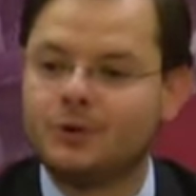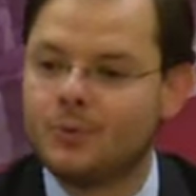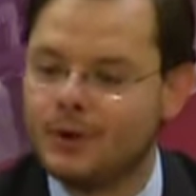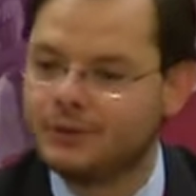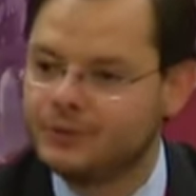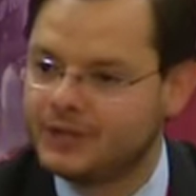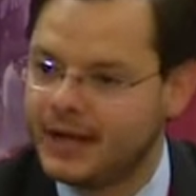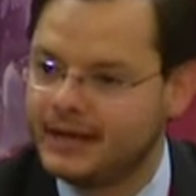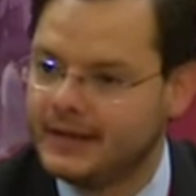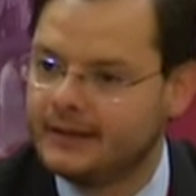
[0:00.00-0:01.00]
who went to
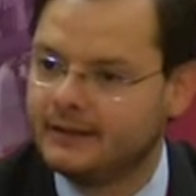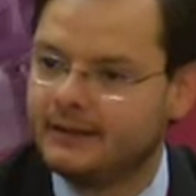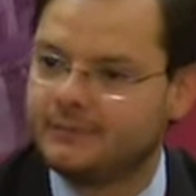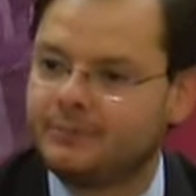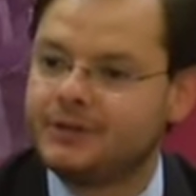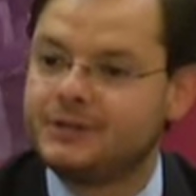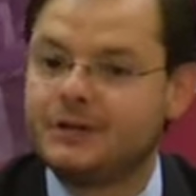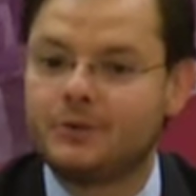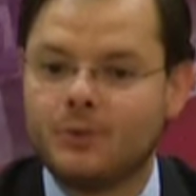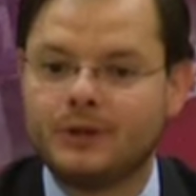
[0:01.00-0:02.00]
China, the
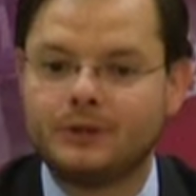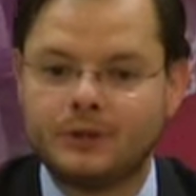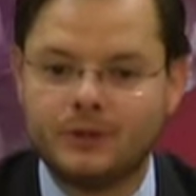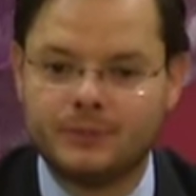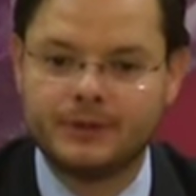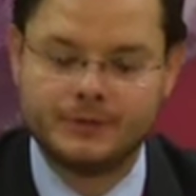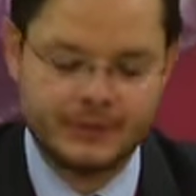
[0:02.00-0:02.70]
president who went to Cuba.